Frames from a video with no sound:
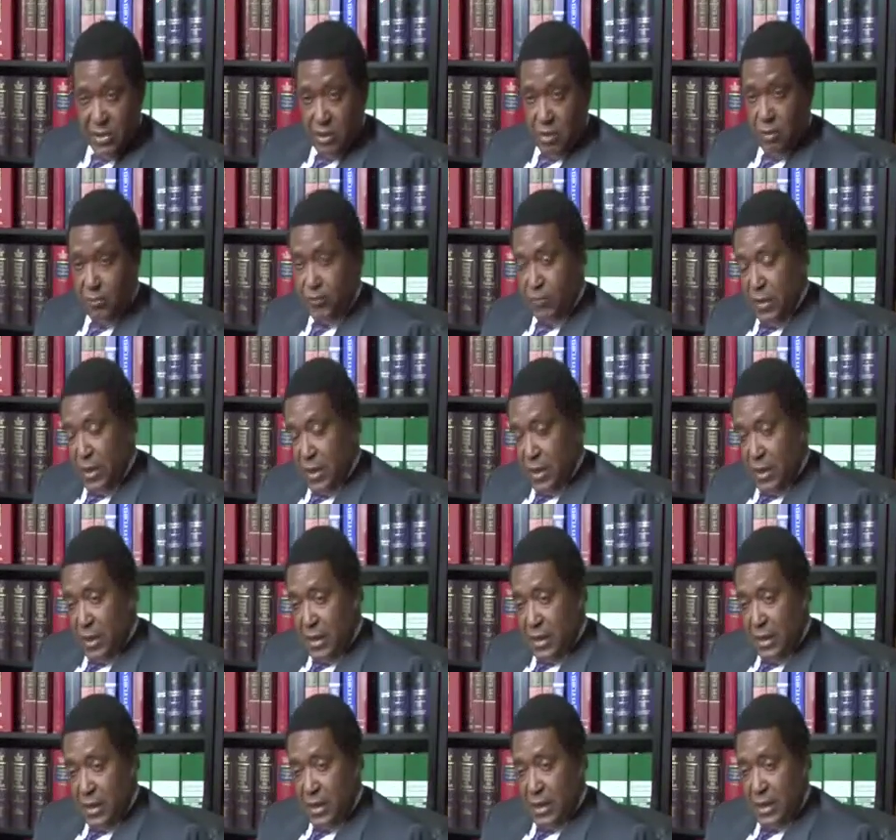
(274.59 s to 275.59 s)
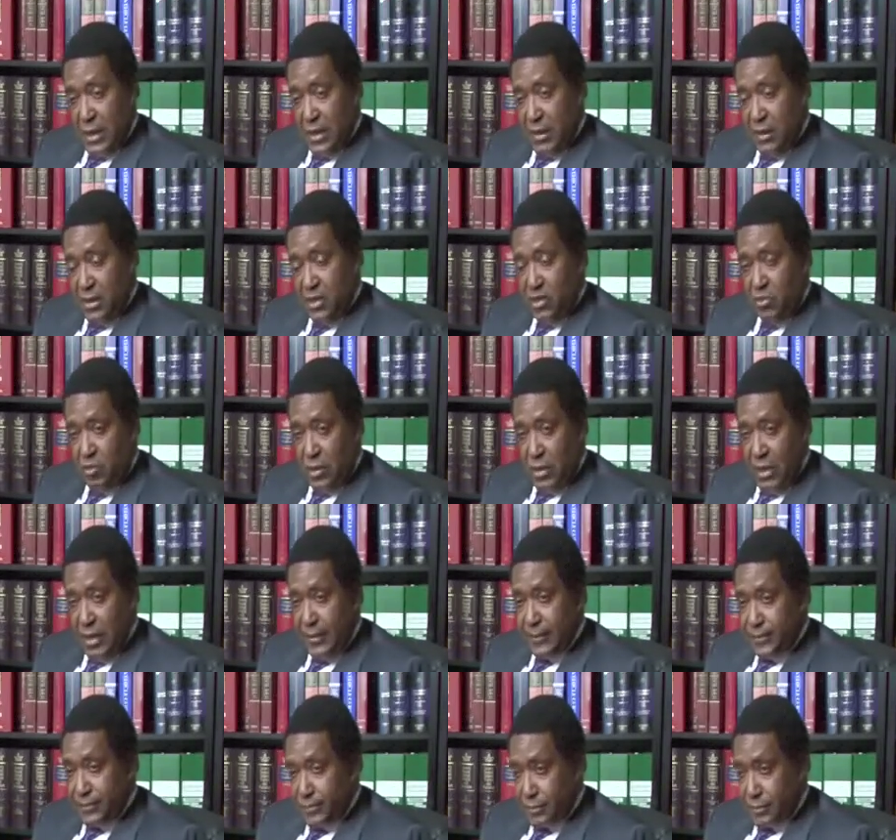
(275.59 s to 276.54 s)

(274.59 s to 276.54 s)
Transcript: So in this way,